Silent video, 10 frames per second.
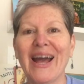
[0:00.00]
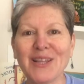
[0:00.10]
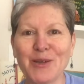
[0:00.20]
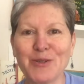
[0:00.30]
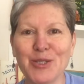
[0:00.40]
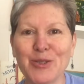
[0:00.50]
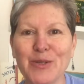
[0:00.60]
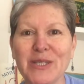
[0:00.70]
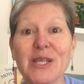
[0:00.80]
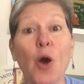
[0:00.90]
Hello
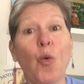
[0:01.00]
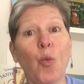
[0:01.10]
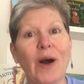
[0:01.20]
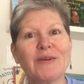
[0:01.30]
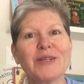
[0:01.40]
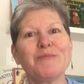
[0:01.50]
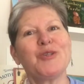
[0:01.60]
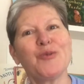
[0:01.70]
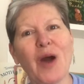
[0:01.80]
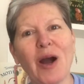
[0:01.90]
students, welcome
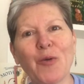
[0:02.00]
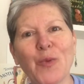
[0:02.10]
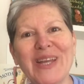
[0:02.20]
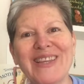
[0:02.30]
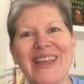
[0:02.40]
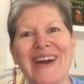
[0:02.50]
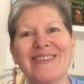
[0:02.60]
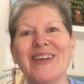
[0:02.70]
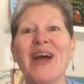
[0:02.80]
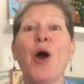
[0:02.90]
to our read
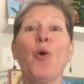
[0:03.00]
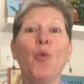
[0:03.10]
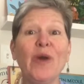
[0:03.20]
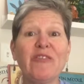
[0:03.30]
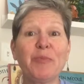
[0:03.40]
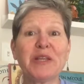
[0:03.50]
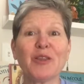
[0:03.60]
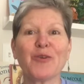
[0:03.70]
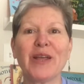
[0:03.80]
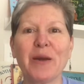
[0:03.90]
aloud. We've been
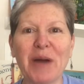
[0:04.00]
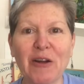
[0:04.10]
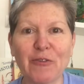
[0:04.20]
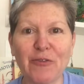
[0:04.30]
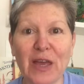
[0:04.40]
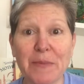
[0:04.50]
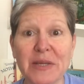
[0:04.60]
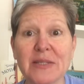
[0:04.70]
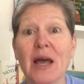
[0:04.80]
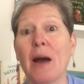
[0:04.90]
learning about
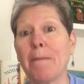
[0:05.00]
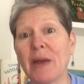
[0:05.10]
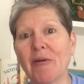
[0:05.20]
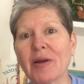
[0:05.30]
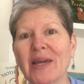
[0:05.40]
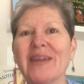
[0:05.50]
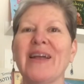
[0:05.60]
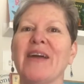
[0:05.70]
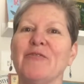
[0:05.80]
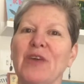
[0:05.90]
famous American
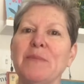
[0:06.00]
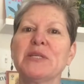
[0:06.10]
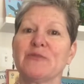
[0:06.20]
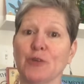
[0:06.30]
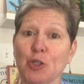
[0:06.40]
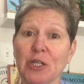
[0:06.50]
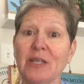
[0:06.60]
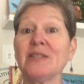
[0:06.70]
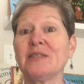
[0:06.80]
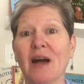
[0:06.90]
and famous
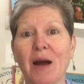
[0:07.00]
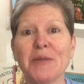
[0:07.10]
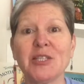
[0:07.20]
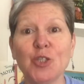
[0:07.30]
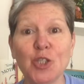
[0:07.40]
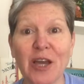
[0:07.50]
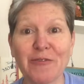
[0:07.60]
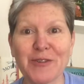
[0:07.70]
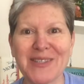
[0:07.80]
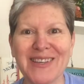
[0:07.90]
Virginian Thomas
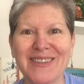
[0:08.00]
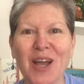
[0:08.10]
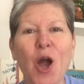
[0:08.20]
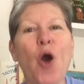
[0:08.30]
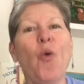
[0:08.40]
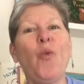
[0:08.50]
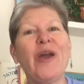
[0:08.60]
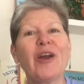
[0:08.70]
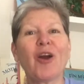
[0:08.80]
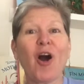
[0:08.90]
Jefferson.
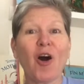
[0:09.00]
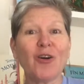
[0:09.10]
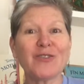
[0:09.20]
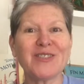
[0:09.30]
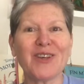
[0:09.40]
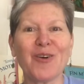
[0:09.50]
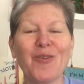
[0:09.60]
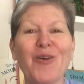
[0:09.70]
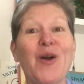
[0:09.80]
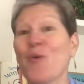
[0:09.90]
We're
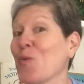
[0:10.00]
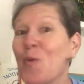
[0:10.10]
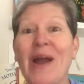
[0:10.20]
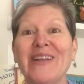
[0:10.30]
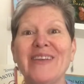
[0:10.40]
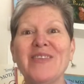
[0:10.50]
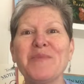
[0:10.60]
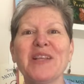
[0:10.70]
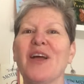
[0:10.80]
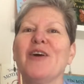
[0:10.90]
also right in the
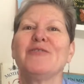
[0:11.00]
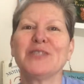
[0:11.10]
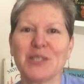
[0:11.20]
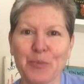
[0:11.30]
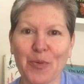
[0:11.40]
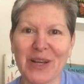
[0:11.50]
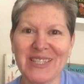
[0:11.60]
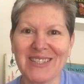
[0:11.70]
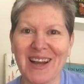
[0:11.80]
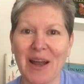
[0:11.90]
middle of
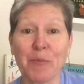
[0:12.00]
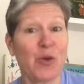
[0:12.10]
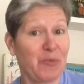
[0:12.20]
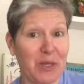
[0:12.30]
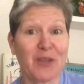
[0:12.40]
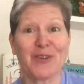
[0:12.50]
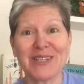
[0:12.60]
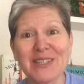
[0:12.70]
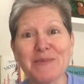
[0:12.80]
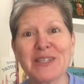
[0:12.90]
springtime. We've been learning
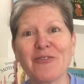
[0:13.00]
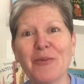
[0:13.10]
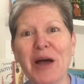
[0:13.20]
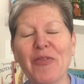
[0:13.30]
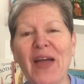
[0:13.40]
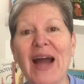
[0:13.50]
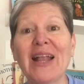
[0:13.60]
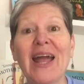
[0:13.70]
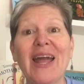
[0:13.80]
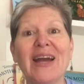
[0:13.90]
some stuff about that.
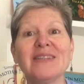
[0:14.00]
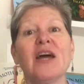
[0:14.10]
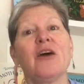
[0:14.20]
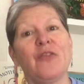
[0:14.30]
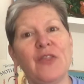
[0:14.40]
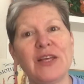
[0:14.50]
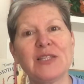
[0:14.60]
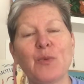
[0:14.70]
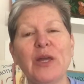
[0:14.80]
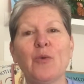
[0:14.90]
And
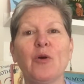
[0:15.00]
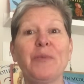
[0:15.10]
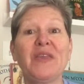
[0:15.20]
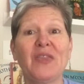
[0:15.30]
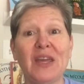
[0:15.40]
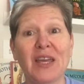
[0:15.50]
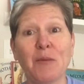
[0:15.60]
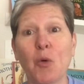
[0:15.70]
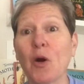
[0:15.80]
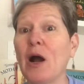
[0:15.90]
this week we'll be thinking
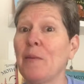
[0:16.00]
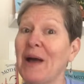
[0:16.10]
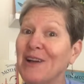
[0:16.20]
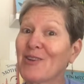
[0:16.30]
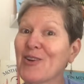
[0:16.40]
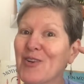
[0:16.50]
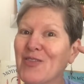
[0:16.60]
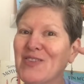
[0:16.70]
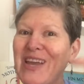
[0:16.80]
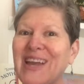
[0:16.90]
more about
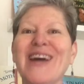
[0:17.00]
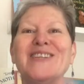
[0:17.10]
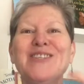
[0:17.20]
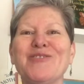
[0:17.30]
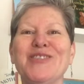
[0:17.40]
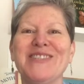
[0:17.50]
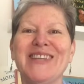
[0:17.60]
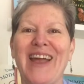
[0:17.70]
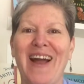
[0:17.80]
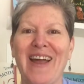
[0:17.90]
Earth Day. So
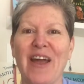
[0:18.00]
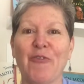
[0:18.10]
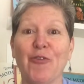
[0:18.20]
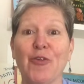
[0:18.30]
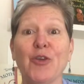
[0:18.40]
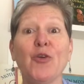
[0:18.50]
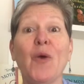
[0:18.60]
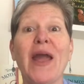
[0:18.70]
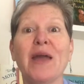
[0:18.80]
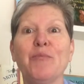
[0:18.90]
today I have for
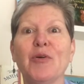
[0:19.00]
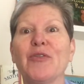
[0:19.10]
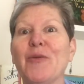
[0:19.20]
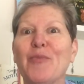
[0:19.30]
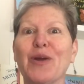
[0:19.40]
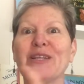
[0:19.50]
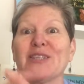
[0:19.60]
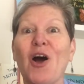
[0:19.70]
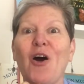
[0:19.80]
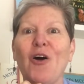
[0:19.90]
you a book that brings
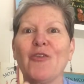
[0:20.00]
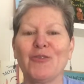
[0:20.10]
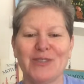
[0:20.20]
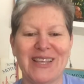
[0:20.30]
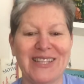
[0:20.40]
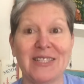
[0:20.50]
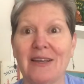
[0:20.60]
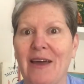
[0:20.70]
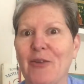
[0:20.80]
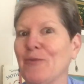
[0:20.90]
all those things
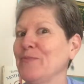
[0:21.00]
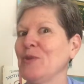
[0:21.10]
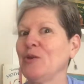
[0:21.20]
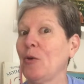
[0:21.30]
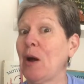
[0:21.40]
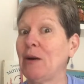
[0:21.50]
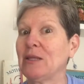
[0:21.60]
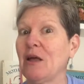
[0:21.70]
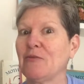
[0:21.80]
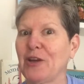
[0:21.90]
together. You know how I
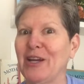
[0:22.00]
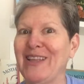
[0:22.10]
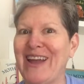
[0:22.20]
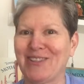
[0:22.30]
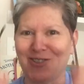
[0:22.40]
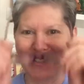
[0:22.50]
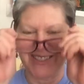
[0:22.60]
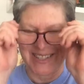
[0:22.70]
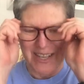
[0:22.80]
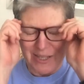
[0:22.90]
love
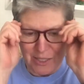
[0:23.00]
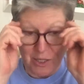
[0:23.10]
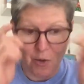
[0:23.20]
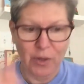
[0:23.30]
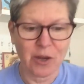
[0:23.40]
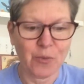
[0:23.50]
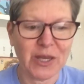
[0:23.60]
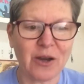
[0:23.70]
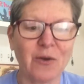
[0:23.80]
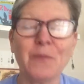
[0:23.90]
connections. So here we
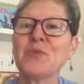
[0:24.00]
go.